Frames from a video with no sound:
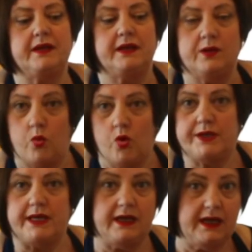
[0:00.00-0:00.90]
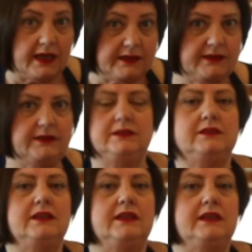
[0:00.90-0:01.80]
award in London
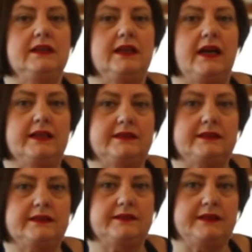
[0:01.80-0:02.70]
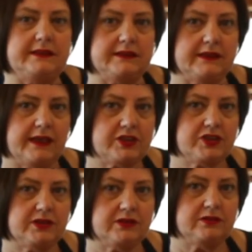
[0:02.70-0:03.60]
at the
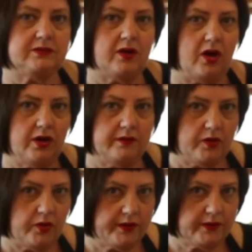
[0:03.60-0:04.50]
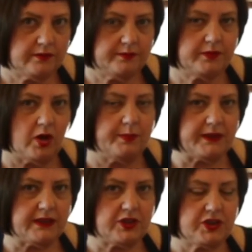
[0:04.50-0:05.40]
International Olive Oil
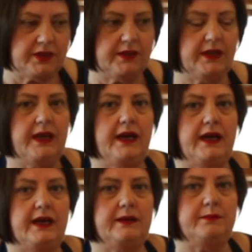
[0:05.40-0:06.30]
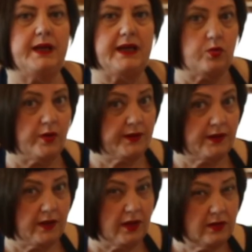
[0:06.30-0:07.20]
Competition. It
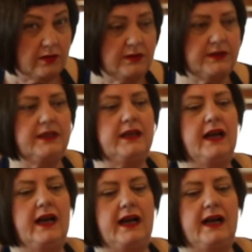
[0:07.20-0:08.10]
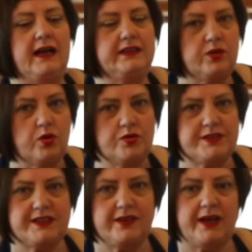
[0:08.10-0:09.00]
won gold, and
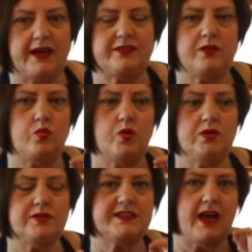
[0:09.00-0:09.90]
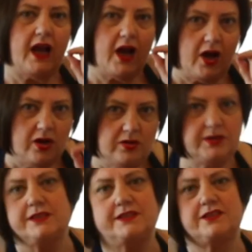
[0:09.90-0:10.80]
also at the world's
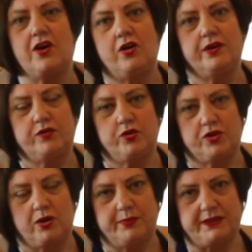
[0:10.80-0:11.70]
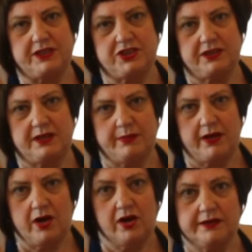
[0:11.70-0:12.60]
oldest olive oil competition in
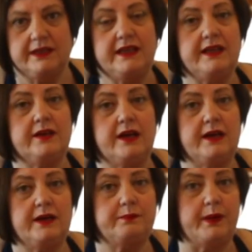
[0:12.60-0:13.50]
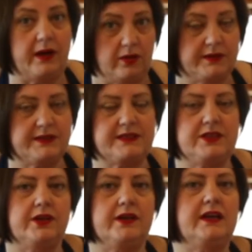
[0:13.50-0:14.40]
Milan, held this
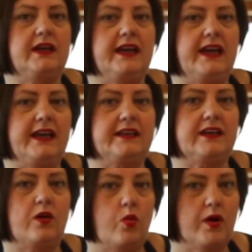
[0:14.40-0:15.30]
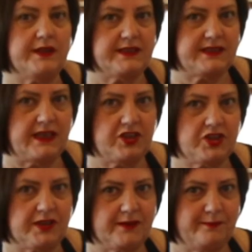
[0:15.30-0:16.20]
year, it won
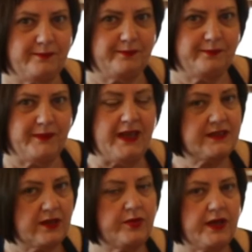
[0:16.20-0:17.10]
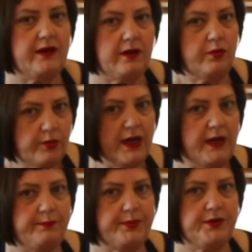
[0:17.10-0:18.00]
distinction. So it
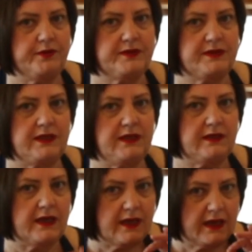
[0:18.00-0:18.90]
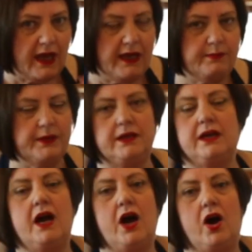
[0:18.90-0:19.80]
really proves the caliber
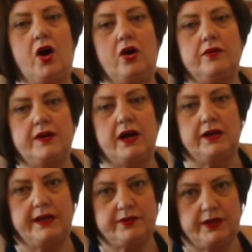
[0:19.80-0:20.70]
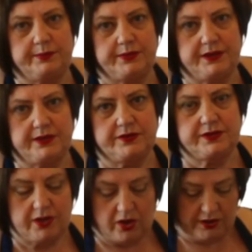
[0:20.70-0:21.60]
of our locally produced
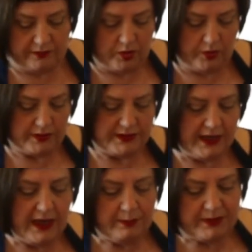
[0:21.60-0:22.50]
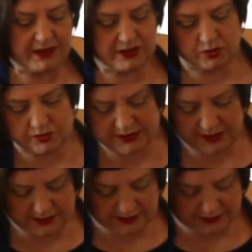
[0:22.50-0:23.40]
olive oils. But there's also
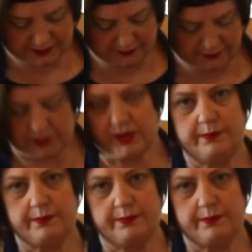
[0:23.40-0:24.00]
another very